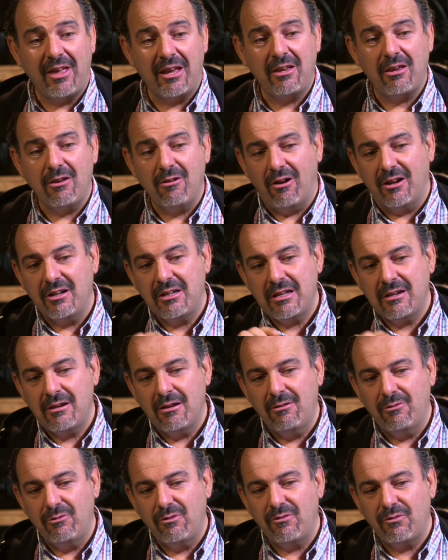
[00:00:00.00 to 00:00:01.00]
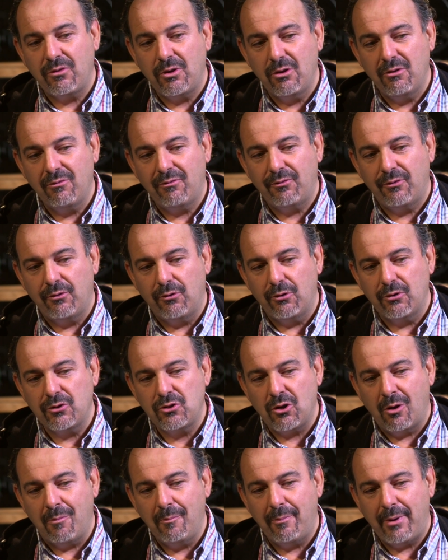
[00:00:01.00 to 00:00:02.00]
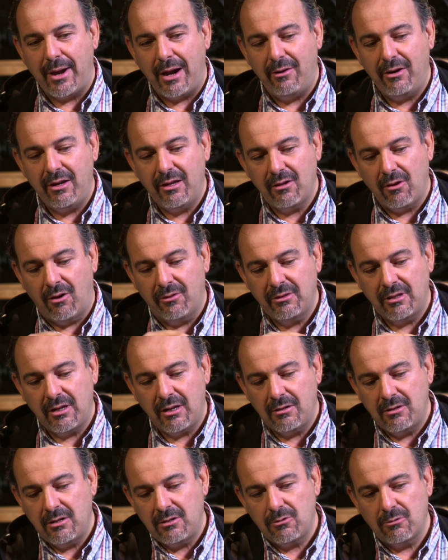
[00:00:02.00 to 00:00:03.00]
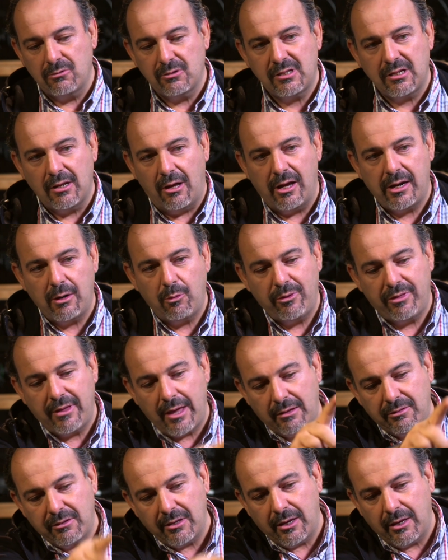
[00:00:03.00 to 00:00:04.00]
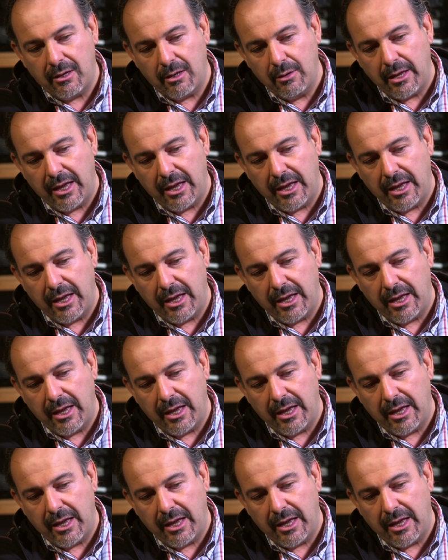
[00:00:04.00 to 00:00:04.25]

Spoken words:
Thank you. I did a review for John Barry on the initial slider without the